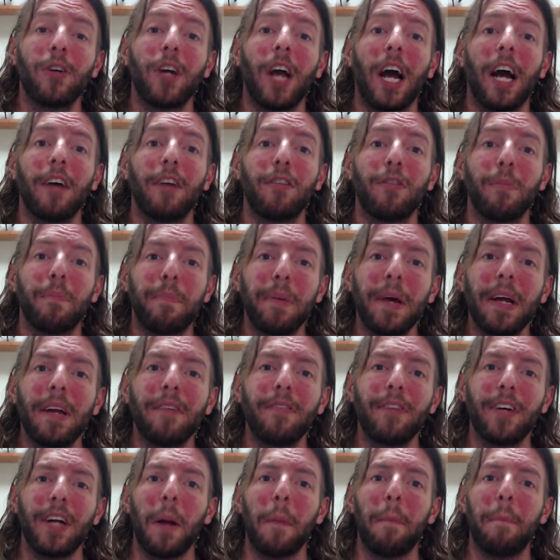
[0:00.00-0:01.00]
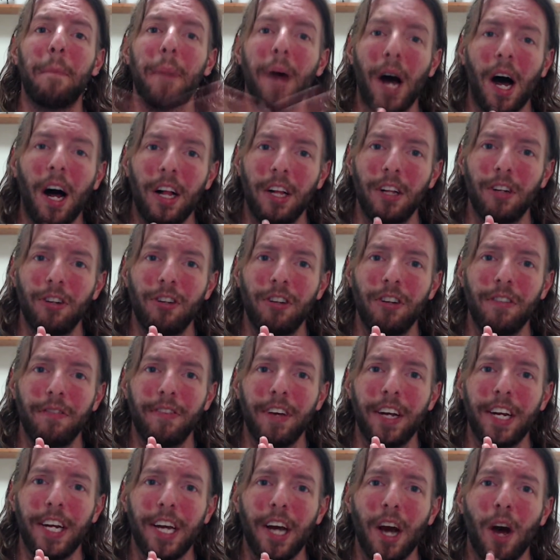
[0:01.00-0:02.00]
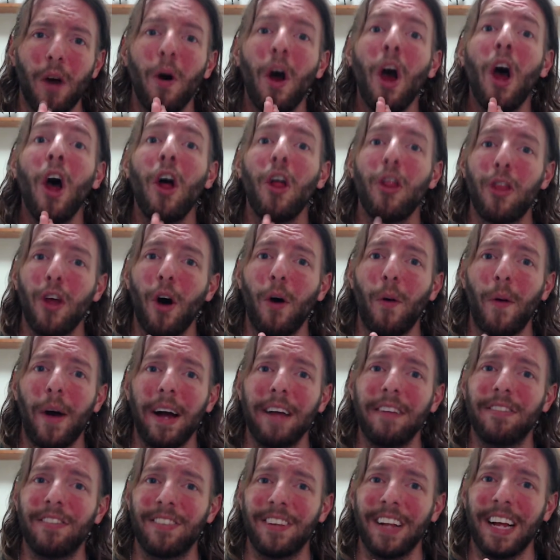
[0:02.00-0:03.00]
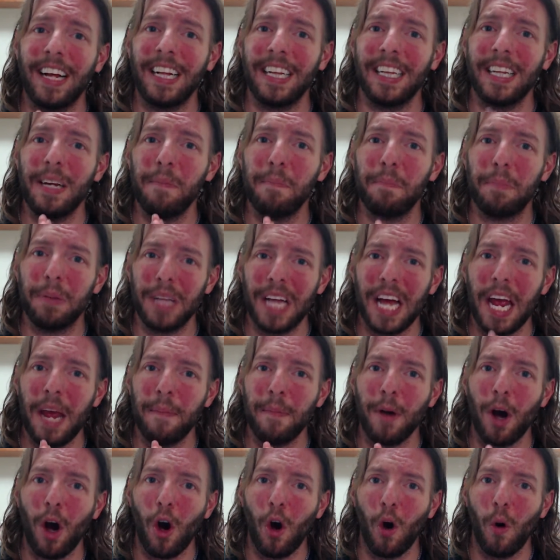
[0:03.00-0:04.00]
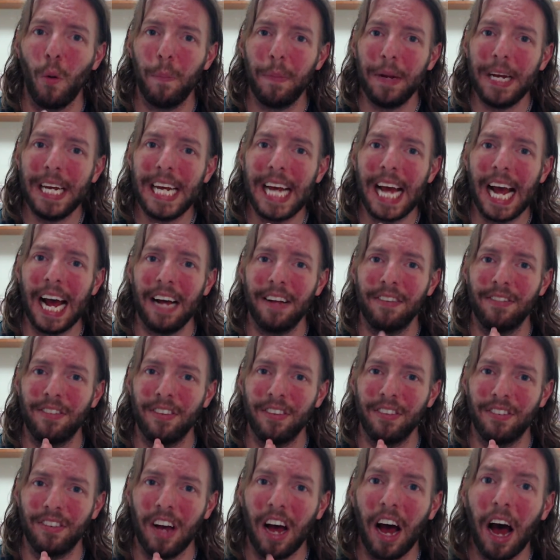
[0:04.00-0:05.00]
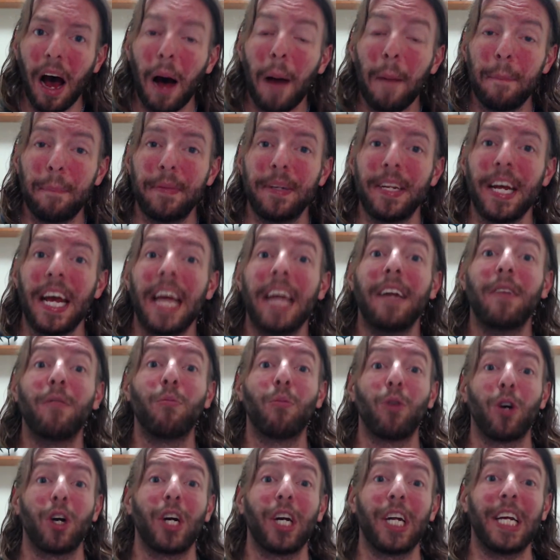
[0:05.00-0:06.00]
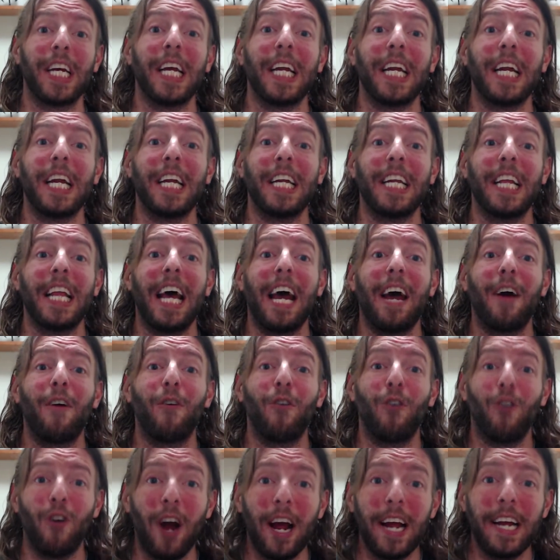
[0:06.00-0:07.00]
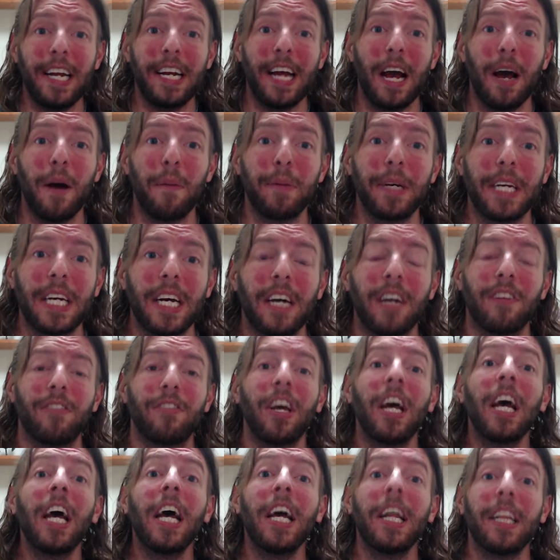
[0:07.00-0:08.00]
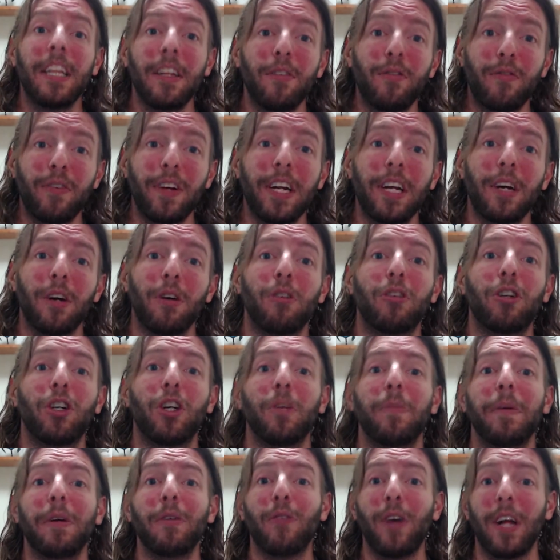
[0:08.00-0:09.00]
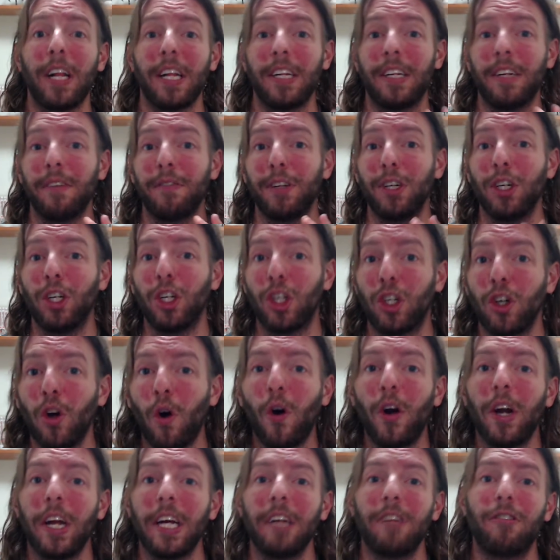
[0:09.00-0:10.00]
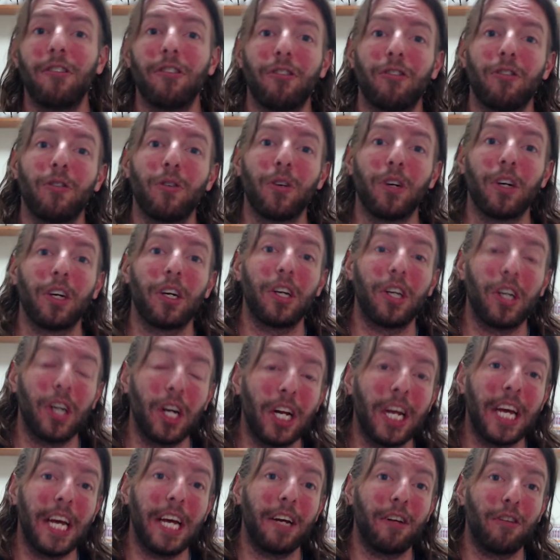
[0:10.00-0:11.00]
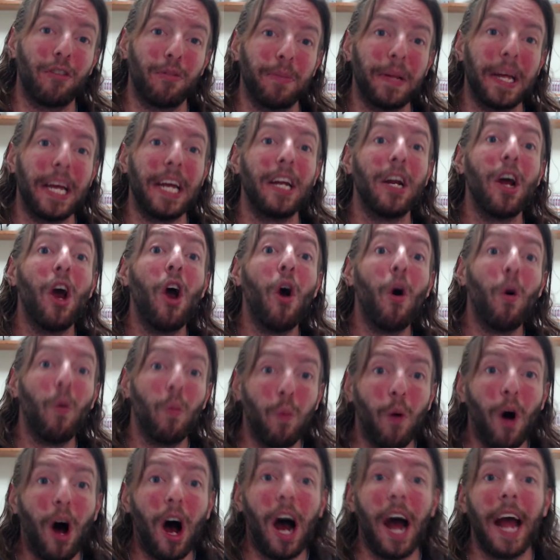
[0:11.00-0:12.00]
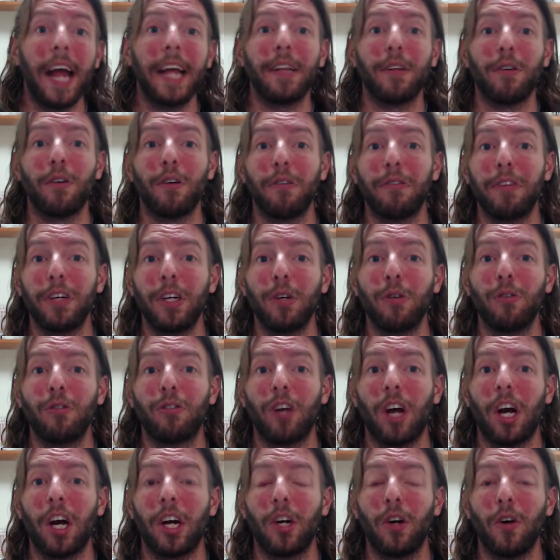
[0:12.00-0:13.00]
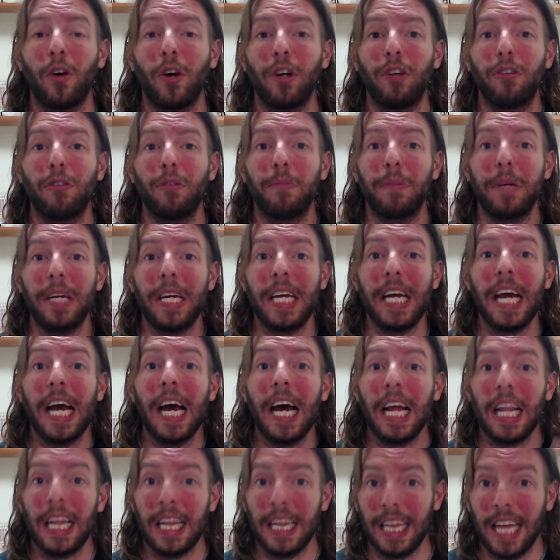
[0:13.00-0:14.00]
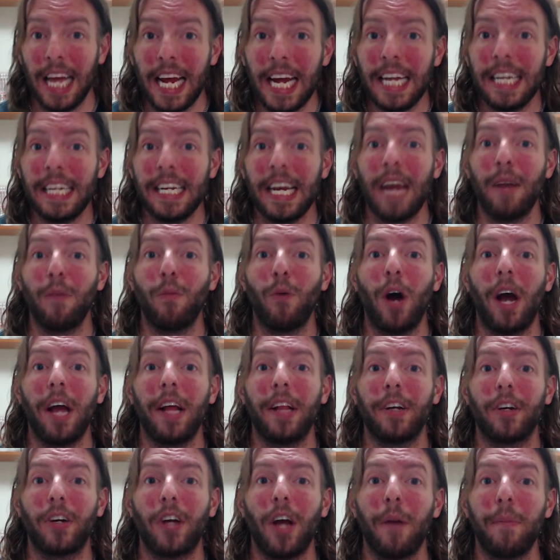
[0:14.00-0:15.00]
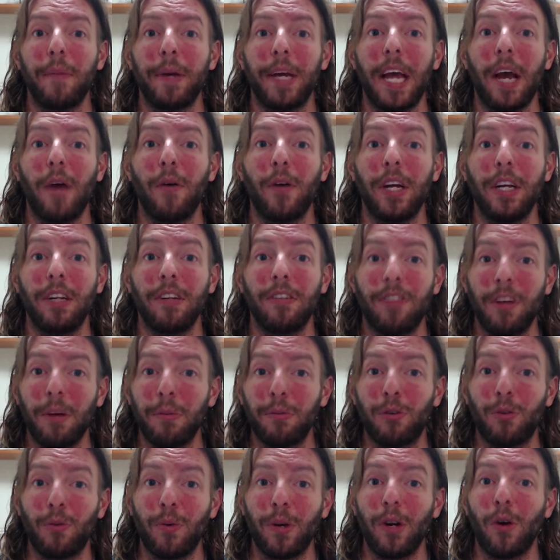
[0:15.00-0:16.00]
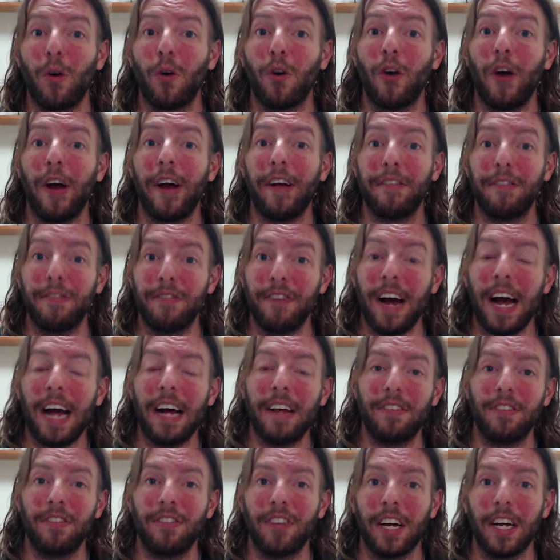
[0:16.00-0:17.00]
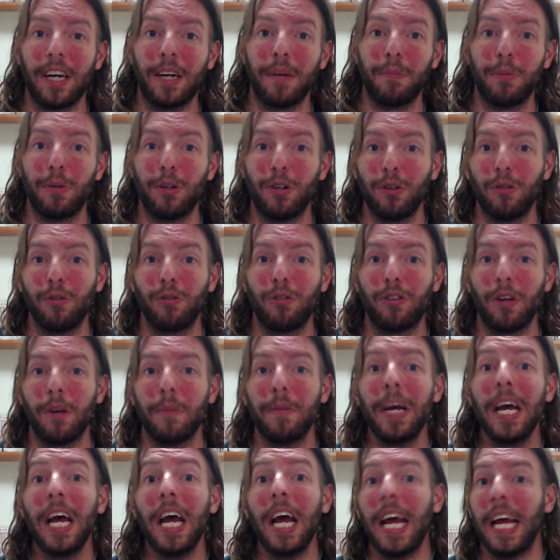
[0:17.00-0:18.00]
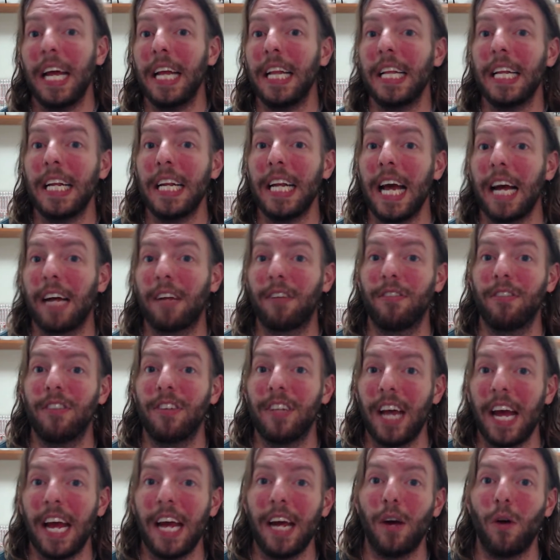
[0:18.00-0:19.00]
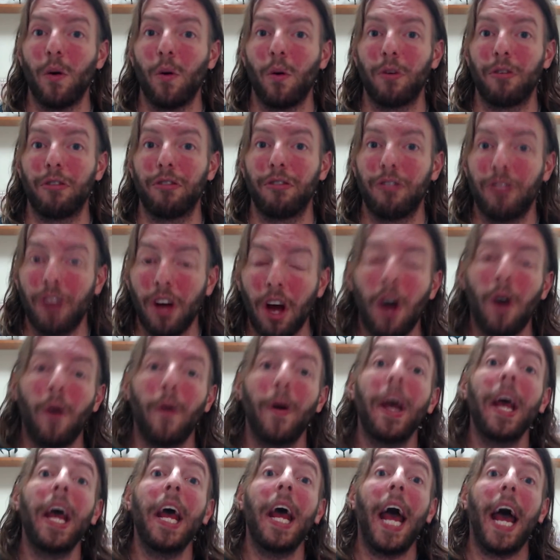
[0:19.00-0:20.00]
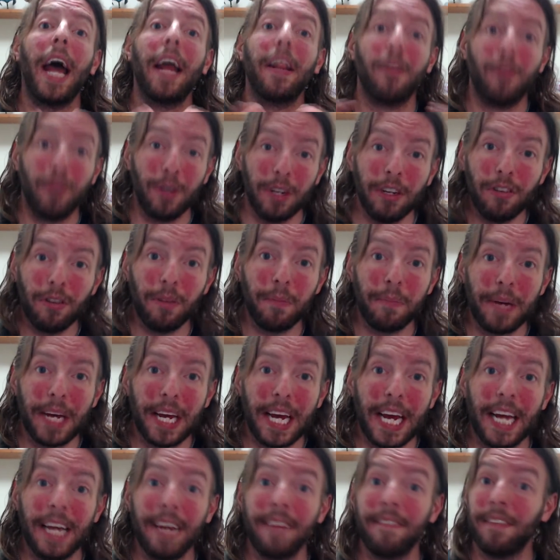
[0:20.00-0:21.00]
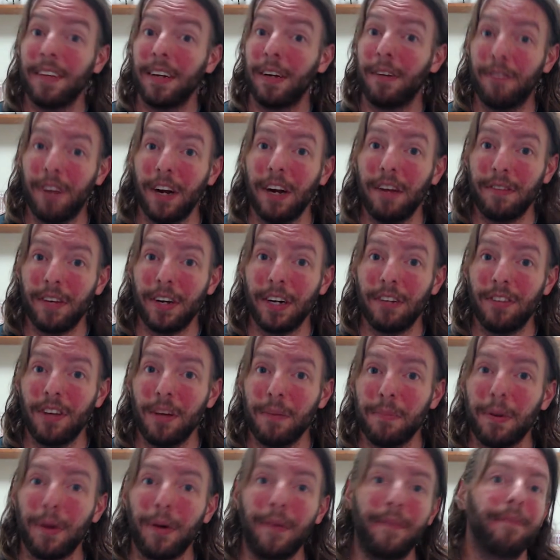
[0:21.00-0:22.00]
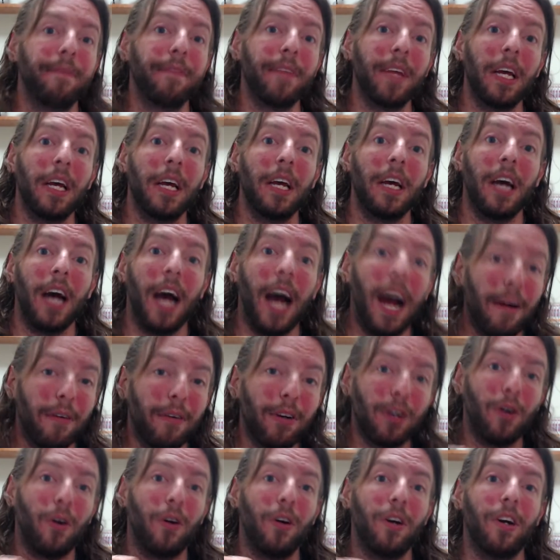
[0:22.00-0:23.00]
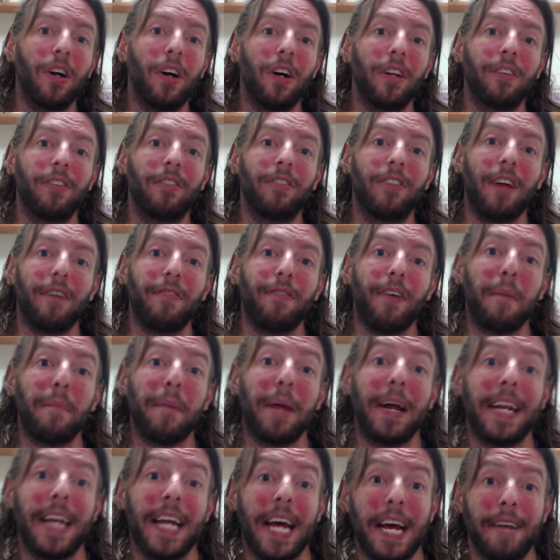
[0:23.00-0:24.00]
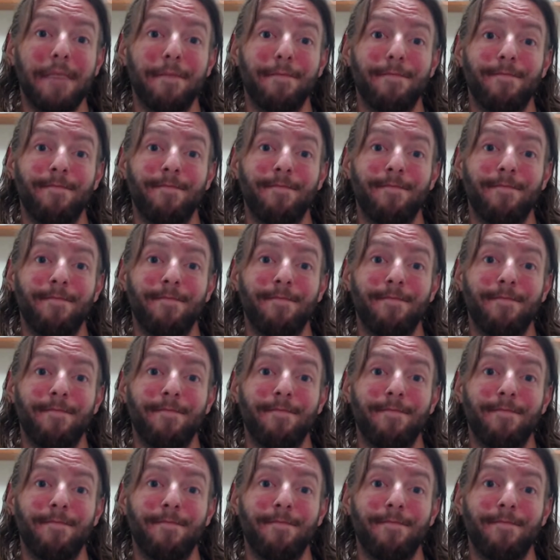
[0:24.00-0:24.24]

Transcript: you guys a bit of an apology video, though I slightly blame OBS's update, and we're going to get into that right now because this video should be relatively short. It's just going to explain why the reviews are going to be late and why they're coming out in subsequent order as fast as I can produce them in the next day or so. And the reason being, very, very simple. I recorded all this stuff on Monday.